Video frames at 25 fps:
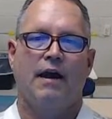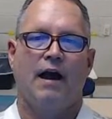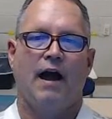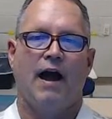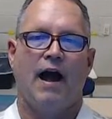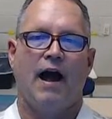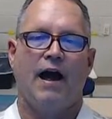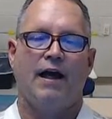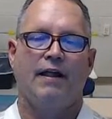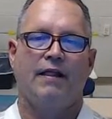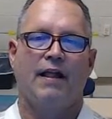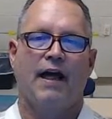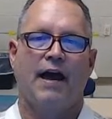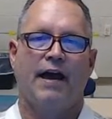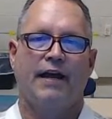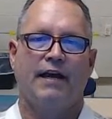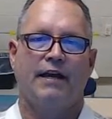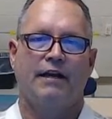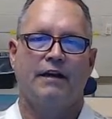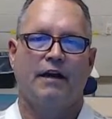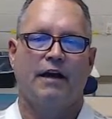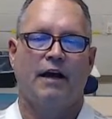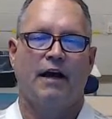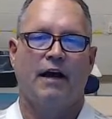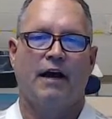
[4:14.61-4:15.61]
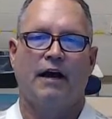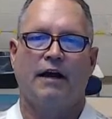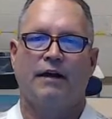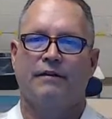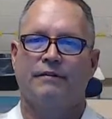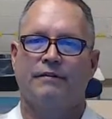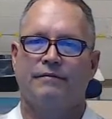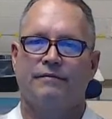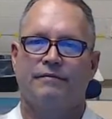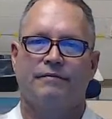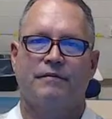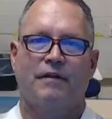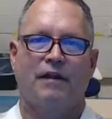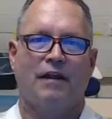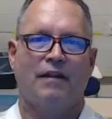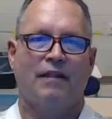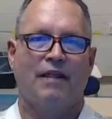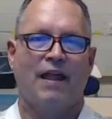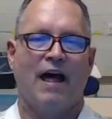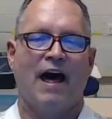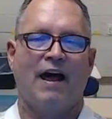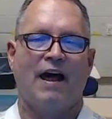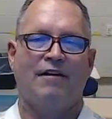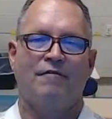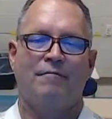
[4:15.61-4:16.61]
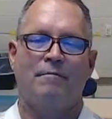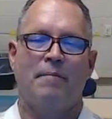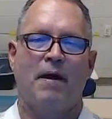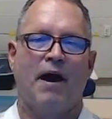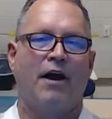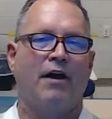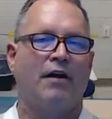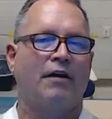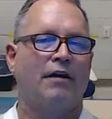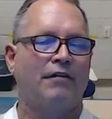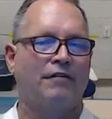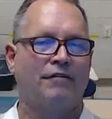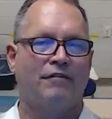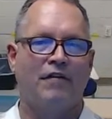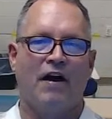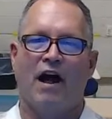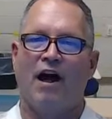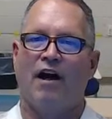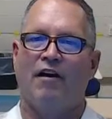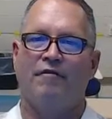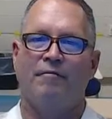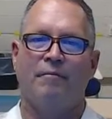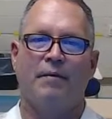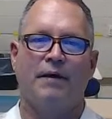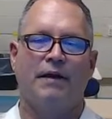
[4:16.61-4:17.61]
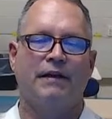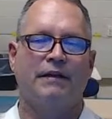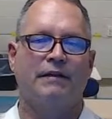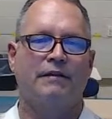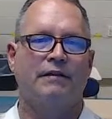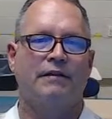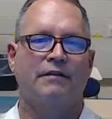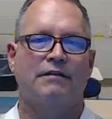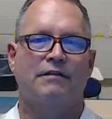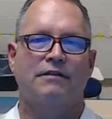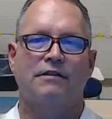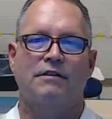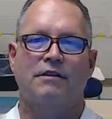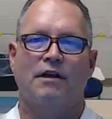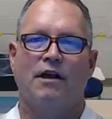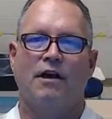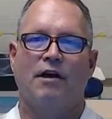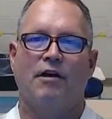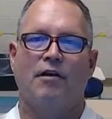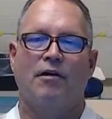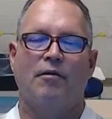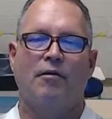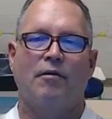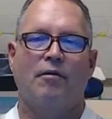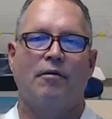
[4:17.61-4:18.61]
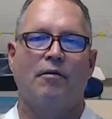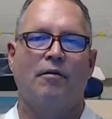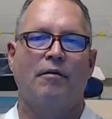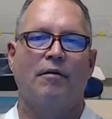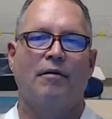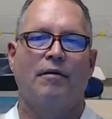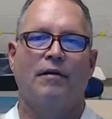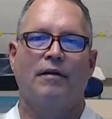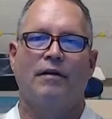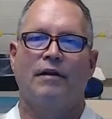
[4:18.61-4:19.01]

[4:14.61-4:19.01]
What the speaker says: I like a lot of parent involvement, so,